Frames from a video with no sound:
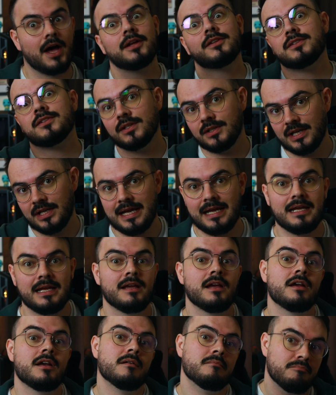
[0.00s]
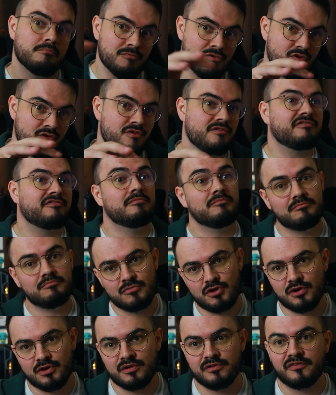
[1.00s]
delete,
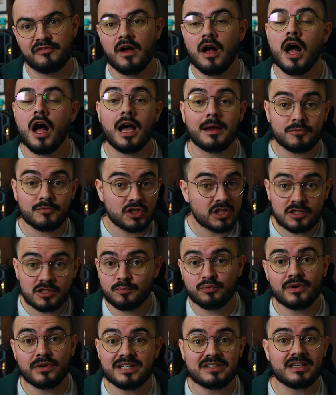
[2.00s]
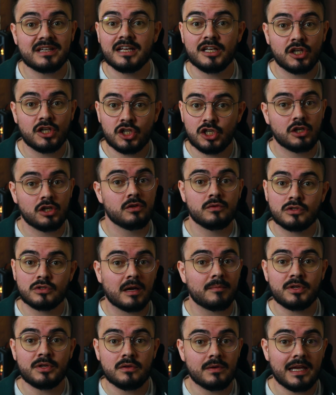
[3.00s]
move. I'm just pressing
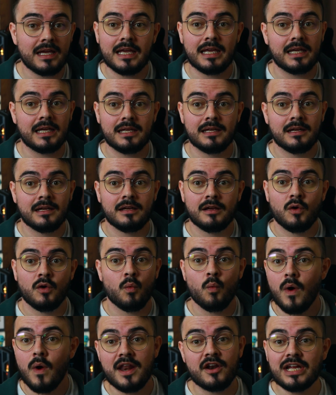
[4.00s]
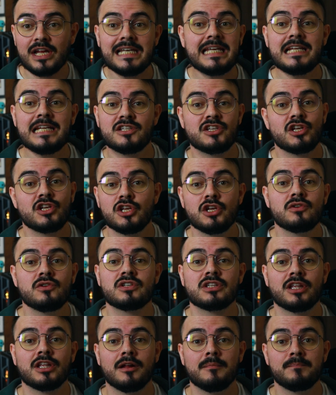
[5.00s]
QWE when I need to
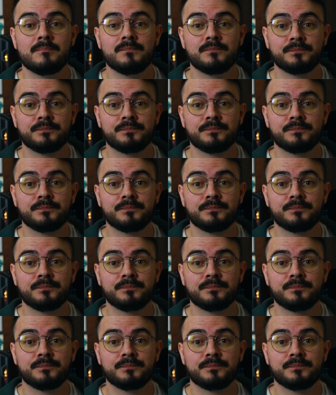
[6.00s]
use them.